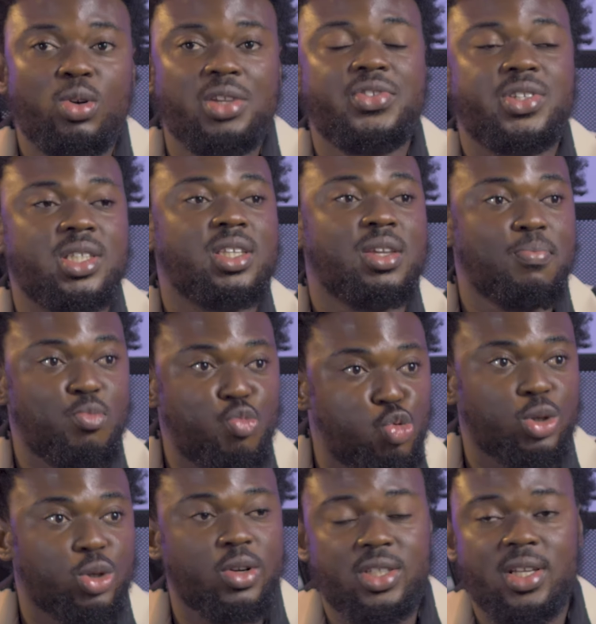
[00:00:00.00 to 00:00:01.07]
the only reason he
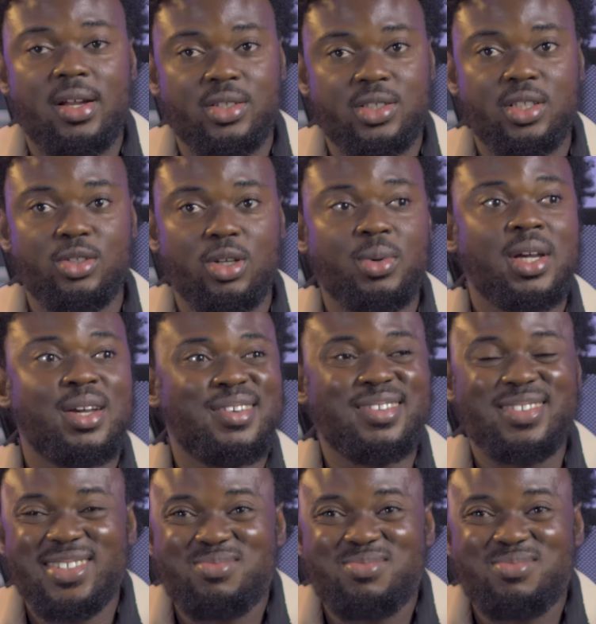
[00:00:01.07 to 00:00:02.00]
would not sell out the stadium